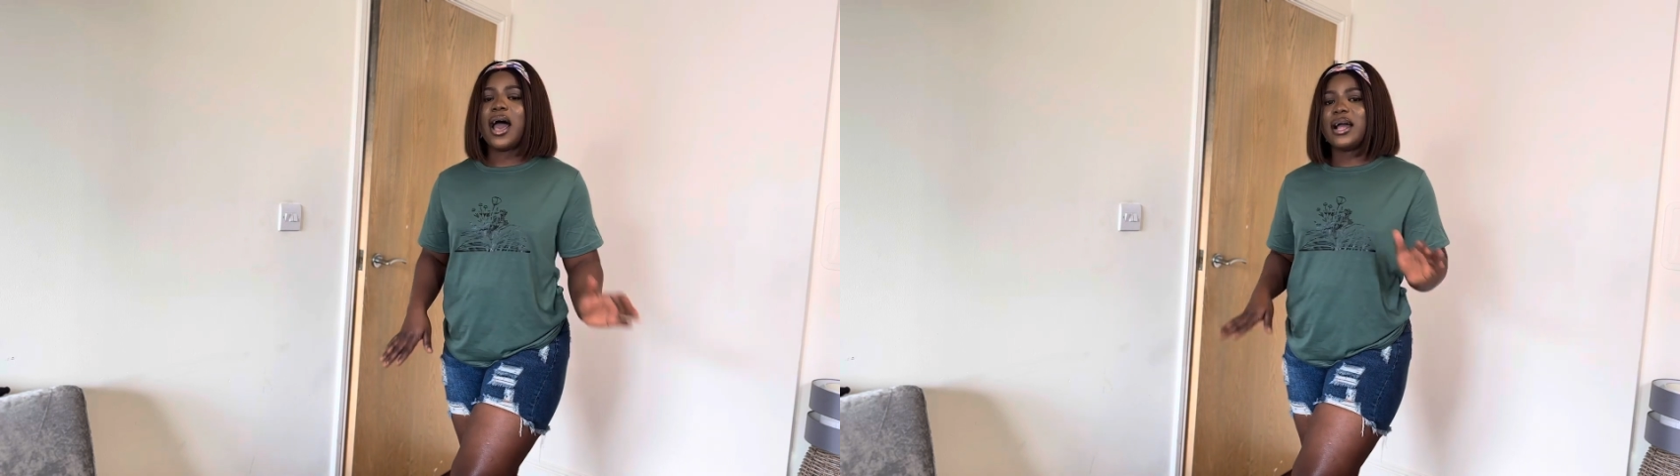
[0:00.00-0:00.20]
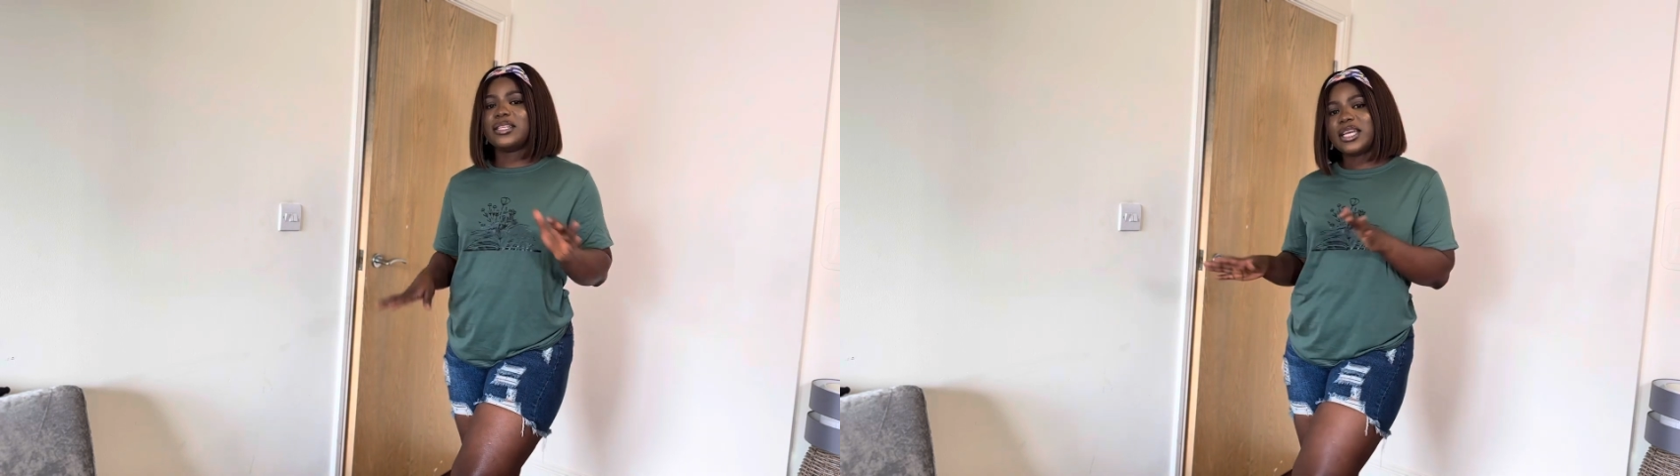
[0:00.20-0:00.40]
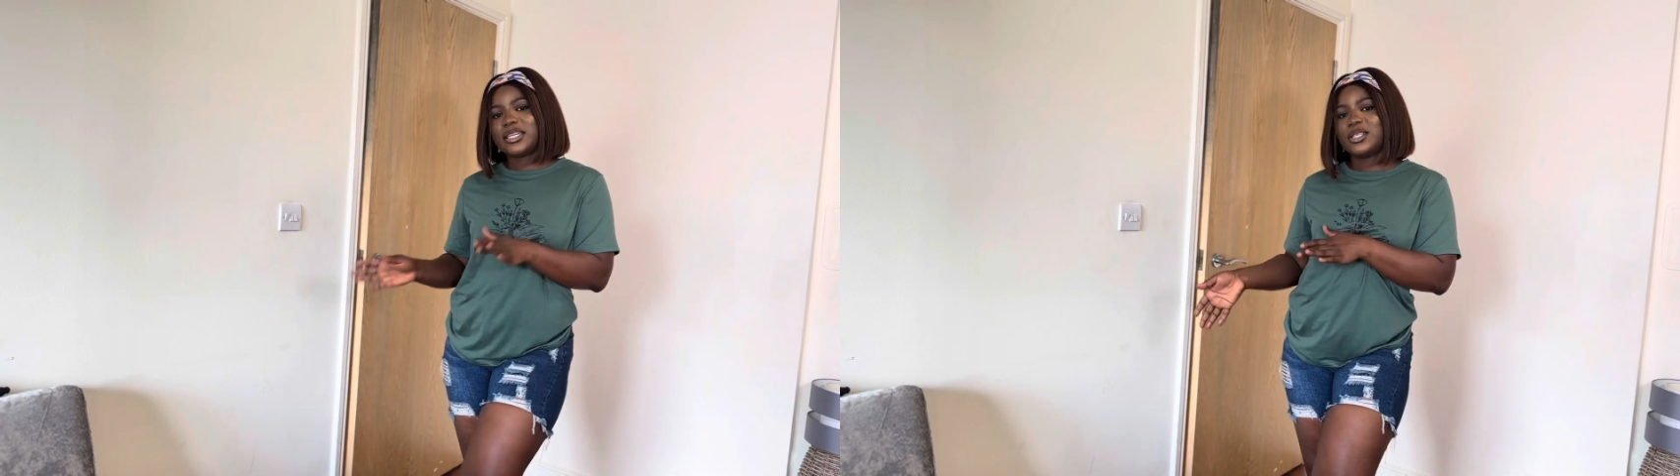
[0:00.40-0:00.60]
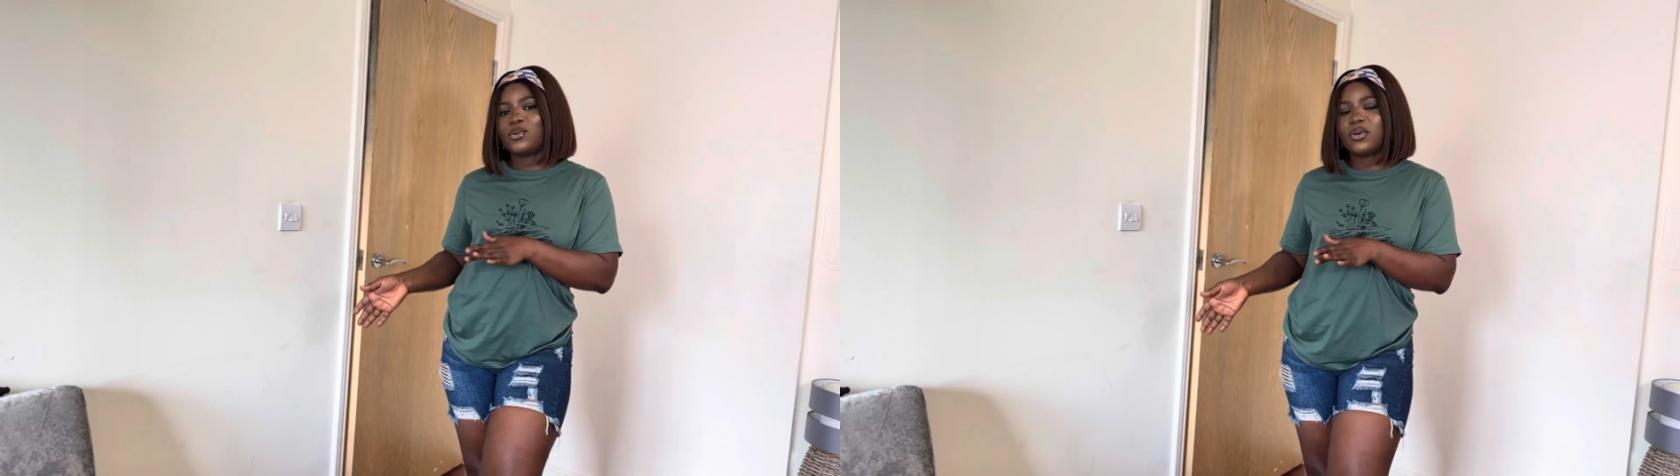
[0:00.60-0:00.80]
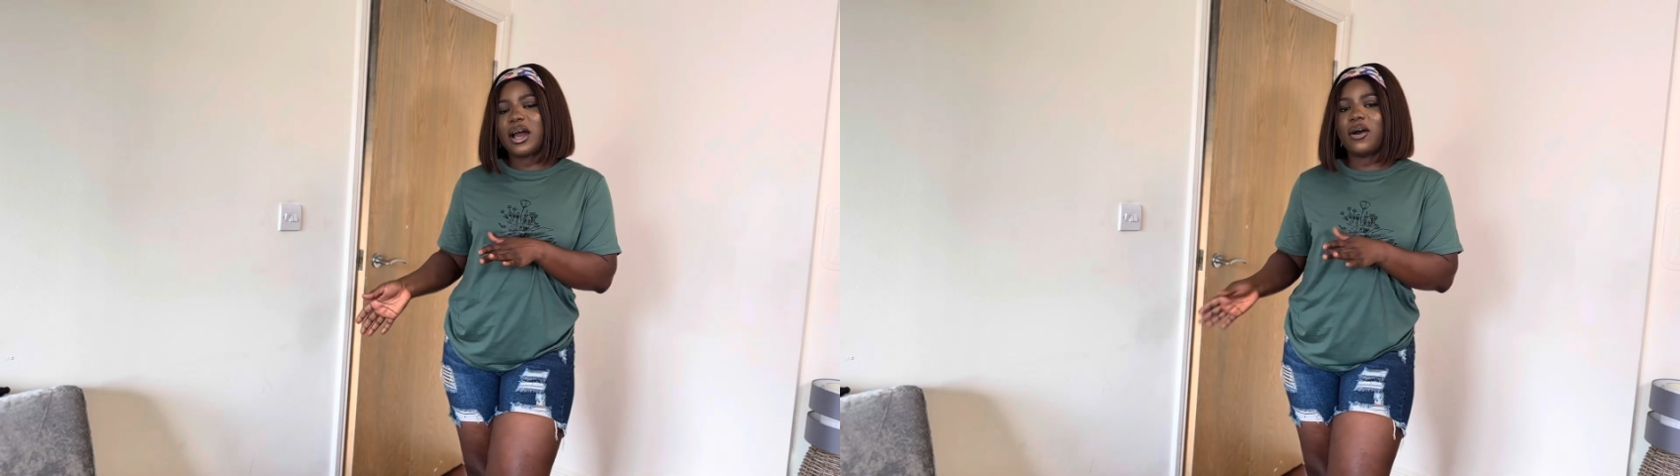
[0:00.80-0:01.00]
and check this
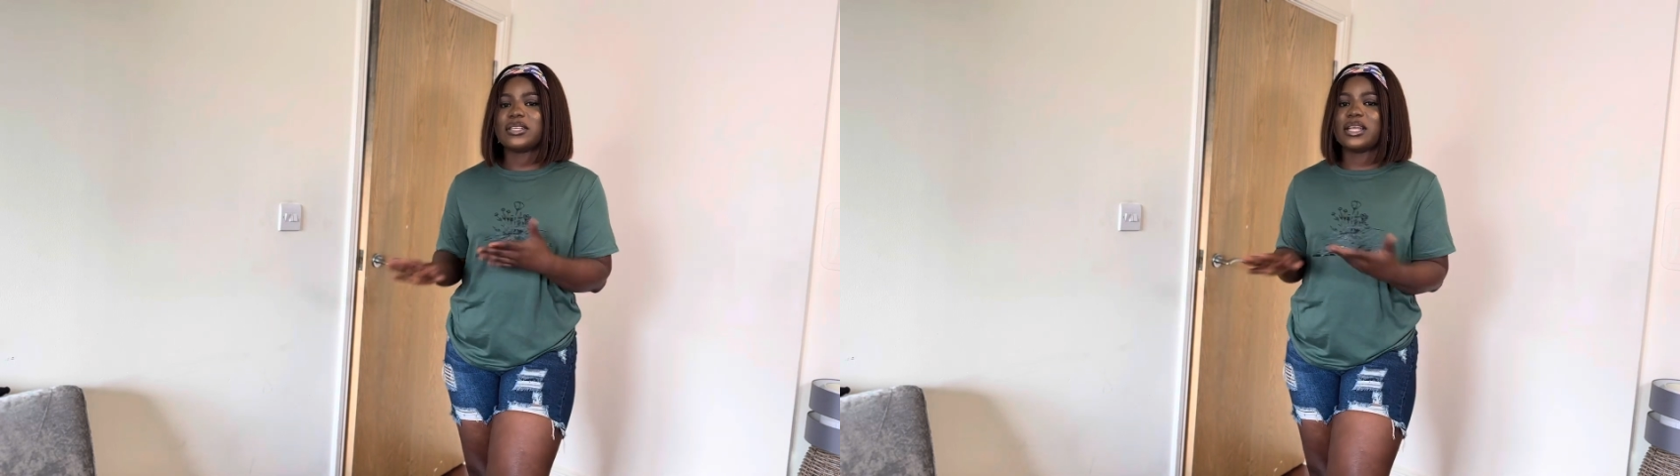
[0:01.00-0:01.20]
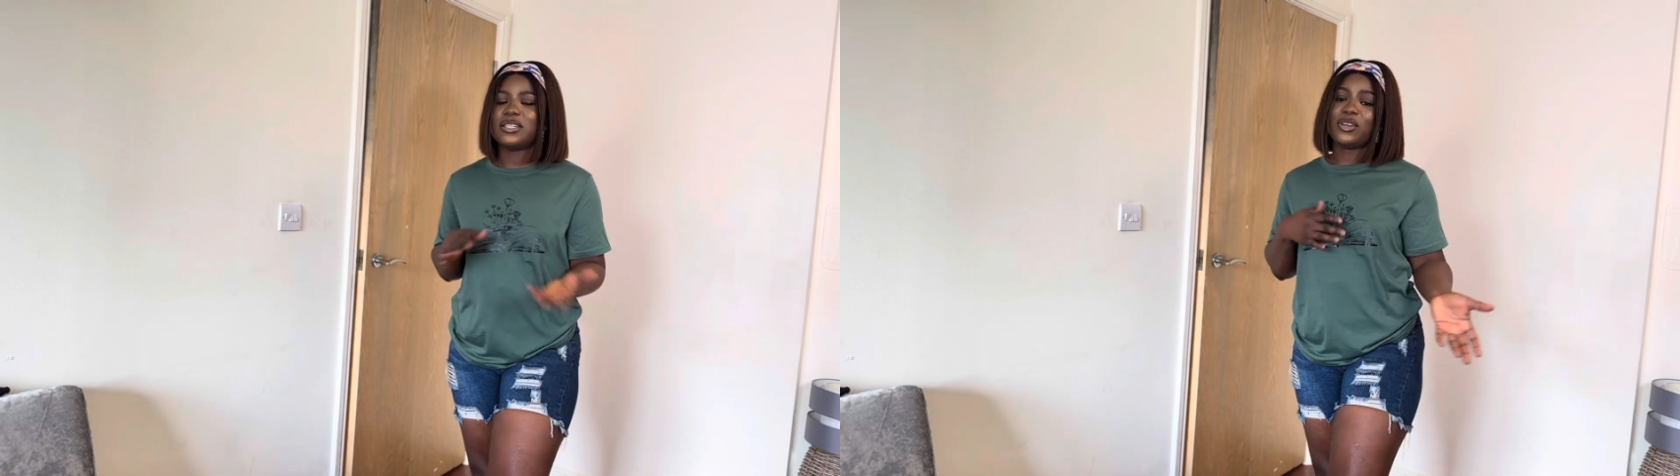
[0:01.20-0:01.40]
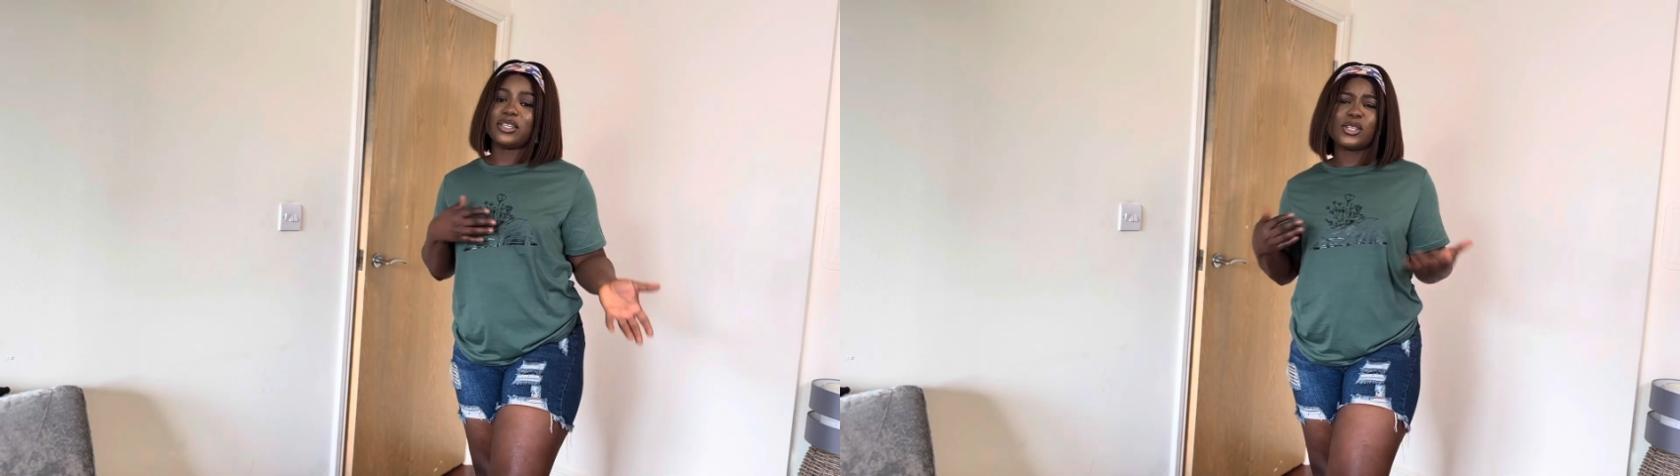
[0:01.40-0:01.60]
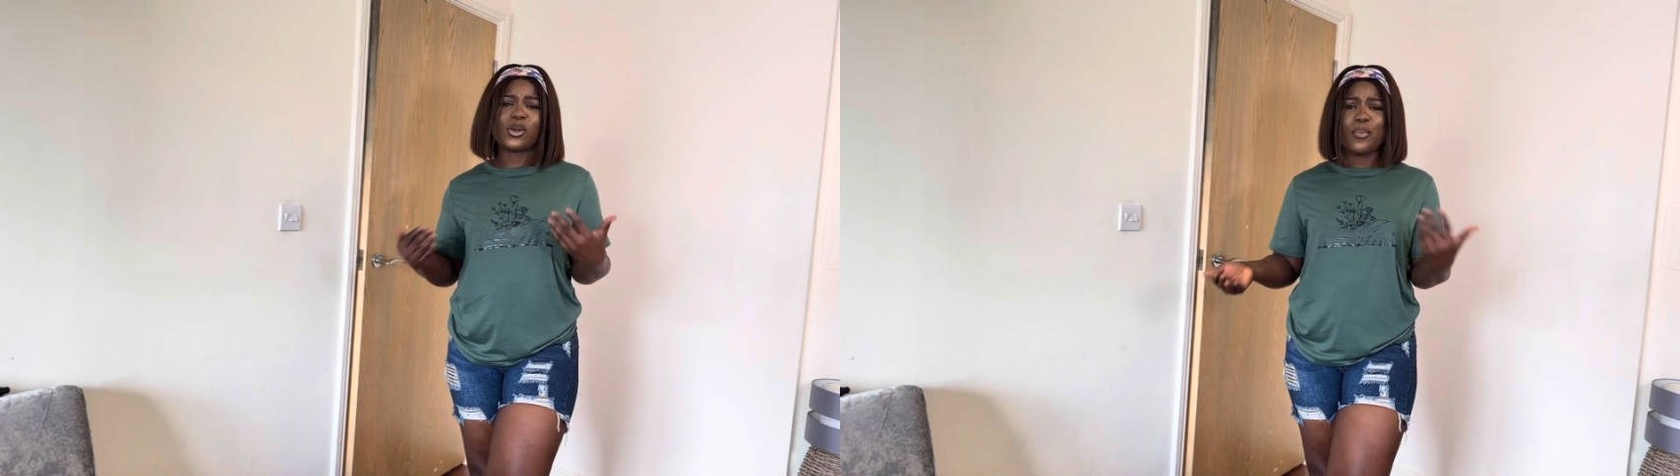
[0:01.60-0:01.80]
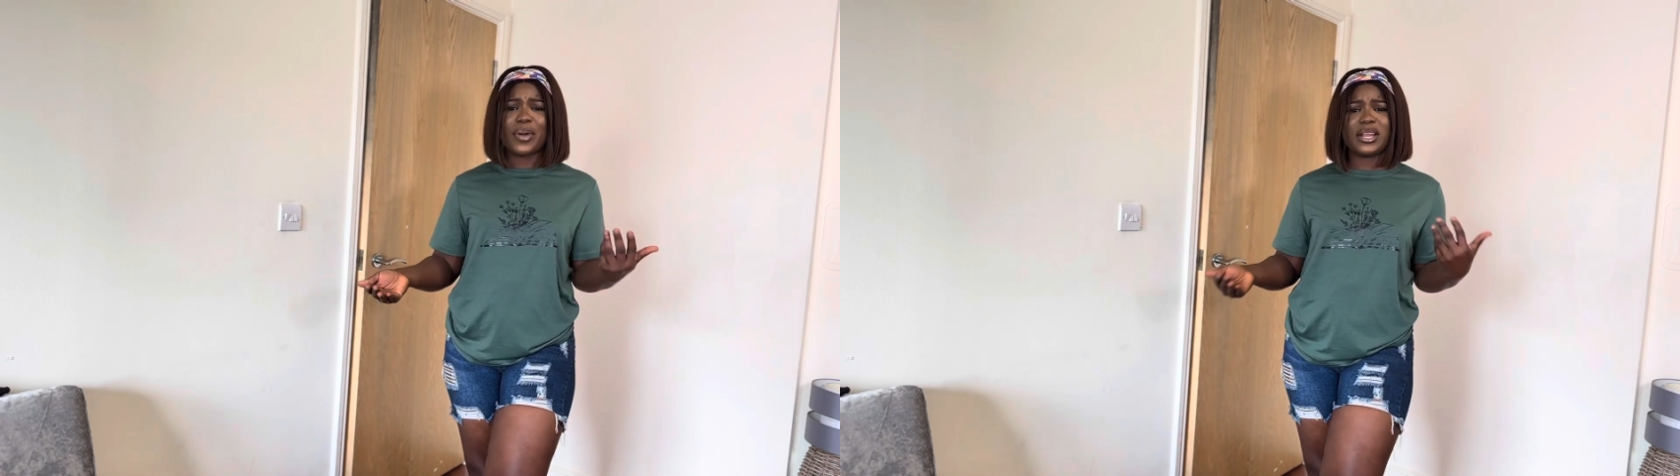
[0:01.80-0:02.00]
one out, and you can just
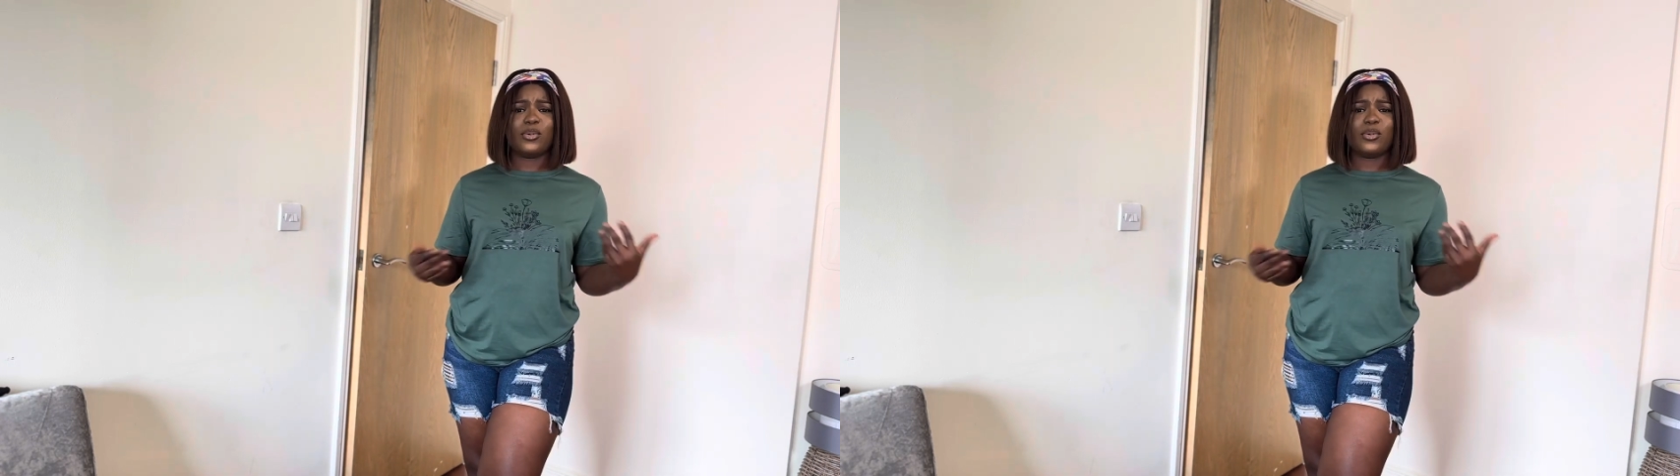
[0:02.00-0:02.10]
compare